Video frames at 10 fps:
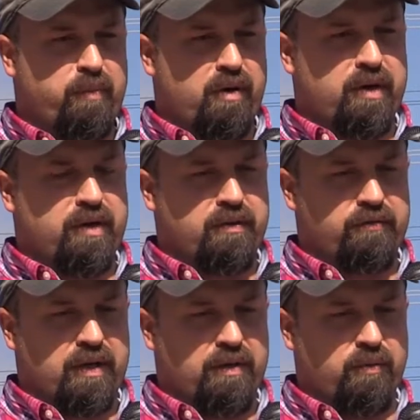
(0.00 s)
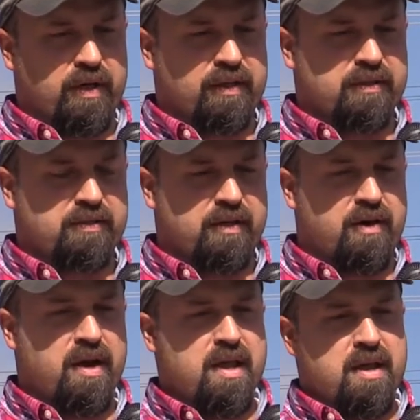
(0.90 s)
part of the Whittington
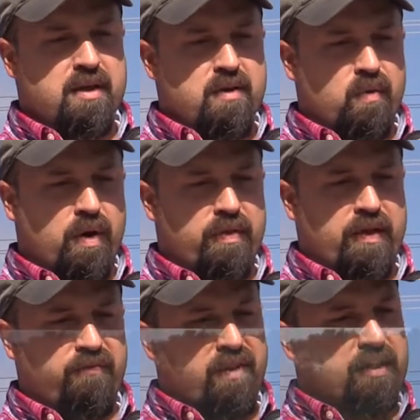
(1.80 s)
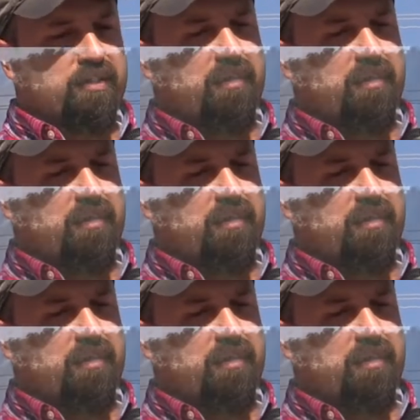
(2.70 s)
Center, where they finish